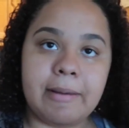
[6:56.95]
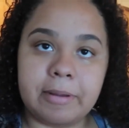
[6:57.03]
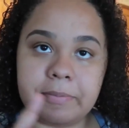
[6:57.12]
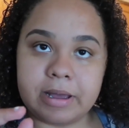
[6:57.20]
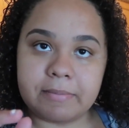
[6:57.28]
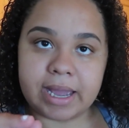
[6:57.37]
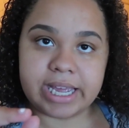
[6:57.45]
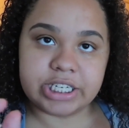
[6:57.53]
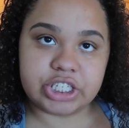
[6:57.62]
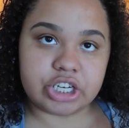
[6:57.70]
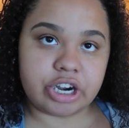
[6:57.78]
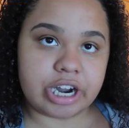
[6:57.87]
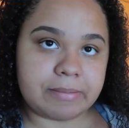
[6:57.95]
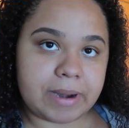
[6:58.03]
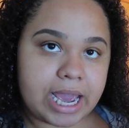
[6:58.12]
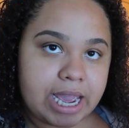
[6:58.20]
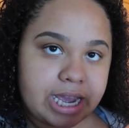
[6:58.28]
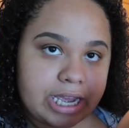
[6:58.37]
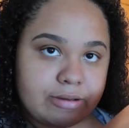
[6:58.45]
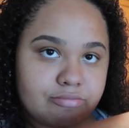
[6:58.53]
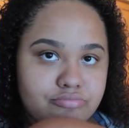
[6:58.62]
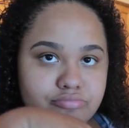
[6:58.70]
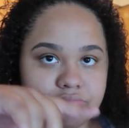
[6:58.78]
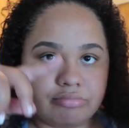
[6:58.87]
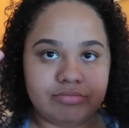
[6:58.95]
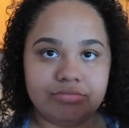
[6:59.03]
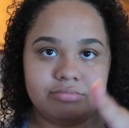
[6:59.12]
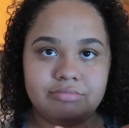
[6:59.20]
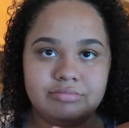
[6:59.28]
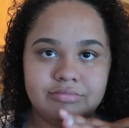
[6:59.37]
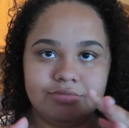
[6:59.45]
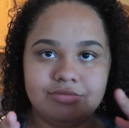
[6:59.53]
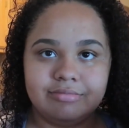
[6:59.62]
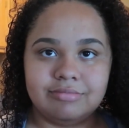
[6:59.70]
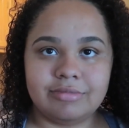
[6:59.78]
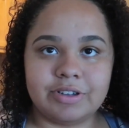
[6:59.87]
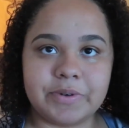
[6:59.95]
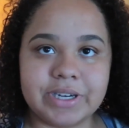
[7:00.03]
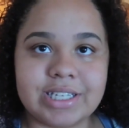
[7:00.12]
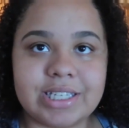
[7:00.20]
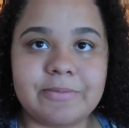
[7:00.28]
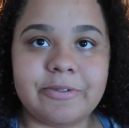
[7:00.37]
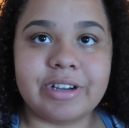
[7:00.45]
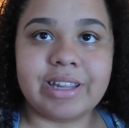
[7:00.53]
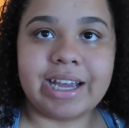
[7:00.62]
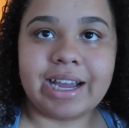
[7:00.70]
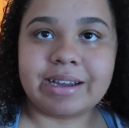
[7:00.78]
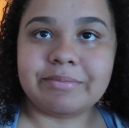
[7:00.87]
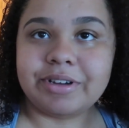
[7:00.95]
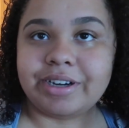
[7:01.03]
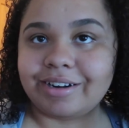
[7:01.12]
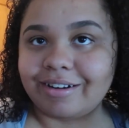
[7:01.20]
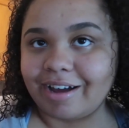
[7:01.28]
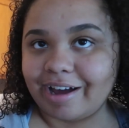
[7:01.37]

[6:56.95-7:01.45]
I'm gonna put my Instagram name, where's somewhere that I can put it?